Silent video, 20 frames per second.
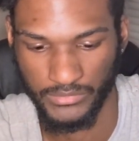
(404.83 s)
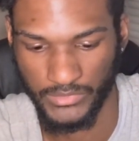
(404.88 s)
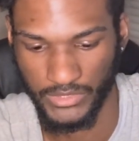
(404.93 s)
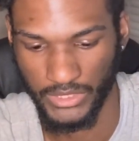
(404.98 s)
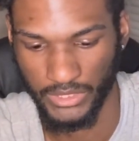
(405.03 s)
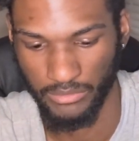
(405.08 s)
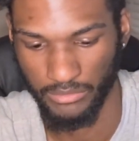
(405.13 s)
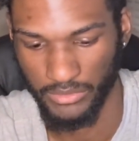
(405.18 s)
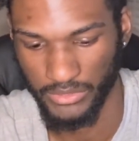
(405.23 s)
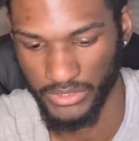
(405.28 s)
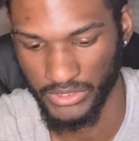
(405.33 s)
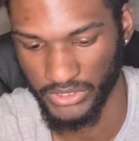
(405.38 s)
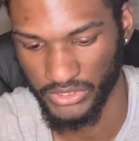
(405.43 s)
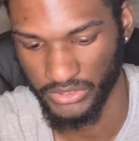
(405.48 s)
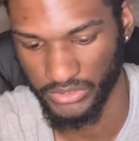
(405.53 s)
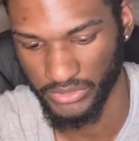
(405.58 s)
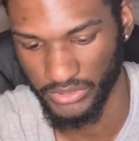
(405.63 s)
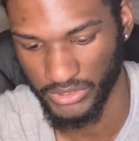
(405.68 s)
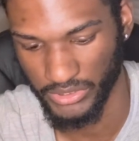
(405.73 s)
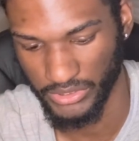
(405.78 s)
I wanna
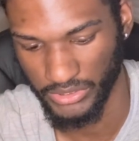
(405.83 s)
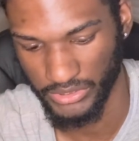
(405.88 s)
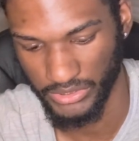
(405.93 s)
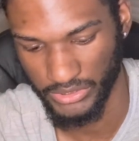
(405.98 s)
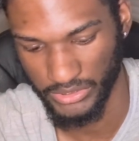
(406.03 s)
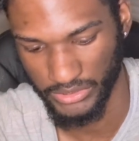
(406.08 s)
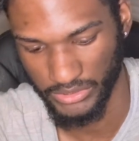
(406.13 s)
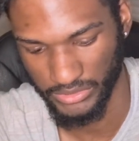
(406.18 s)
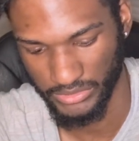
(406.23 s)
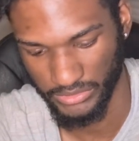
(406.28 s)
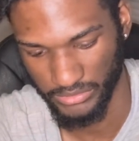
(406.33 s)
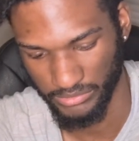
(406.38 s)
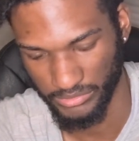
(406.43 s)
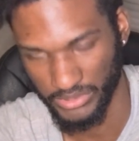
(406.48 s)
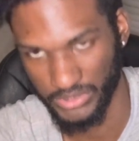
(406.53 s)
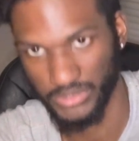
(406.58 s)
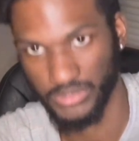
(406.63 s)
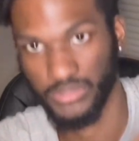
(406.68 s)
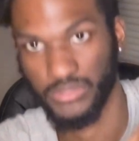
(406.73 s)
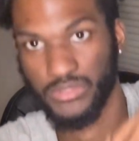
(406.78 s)
show y'all let me
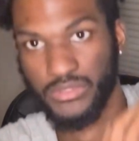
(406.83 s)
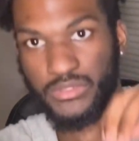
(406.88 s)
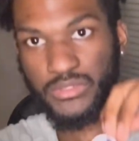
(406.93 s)
see.